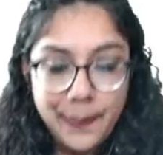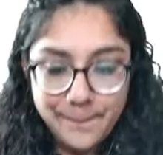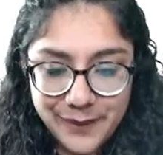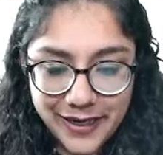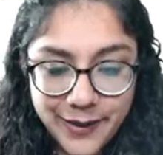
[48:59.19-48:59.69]

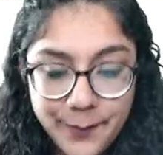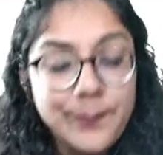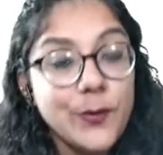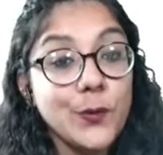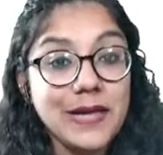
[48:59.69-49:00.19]
by
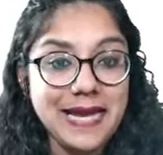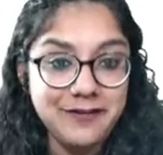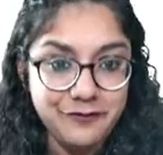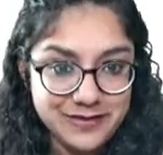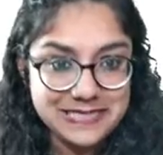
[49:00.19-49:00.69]
Moon
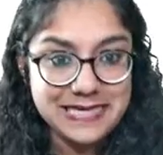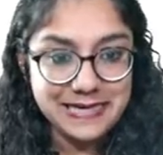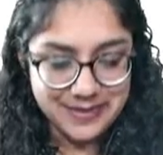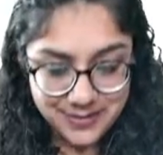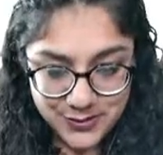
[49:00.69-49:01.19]
and
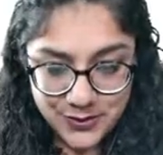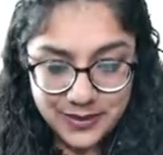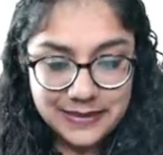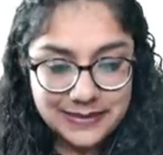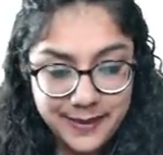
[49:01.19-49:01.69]
Fitzgerald.
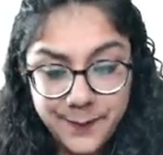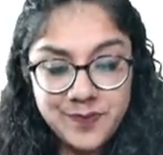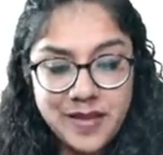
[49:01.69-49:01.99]
Yeah.